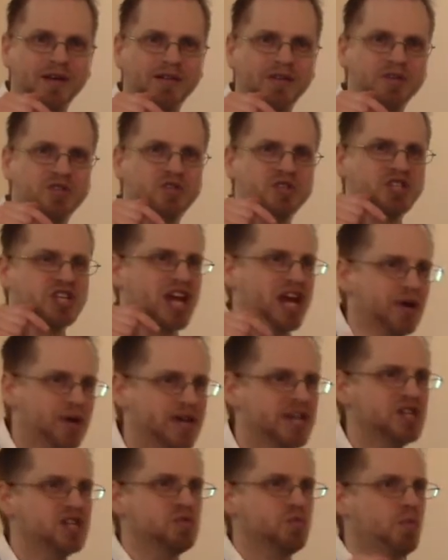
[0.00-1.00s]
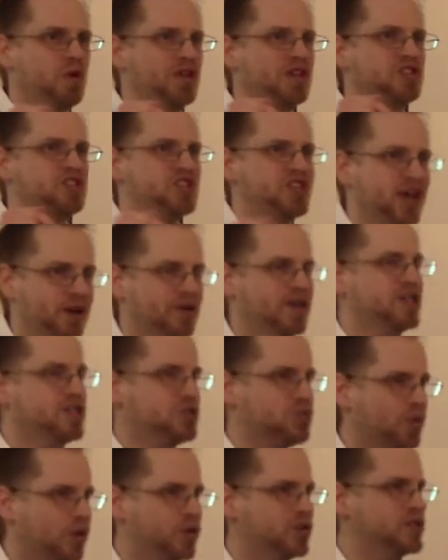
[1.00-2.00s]
the scariest, one of the
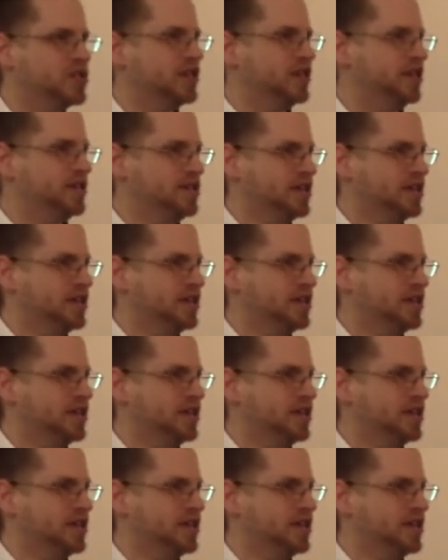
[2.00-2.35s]
scariest words in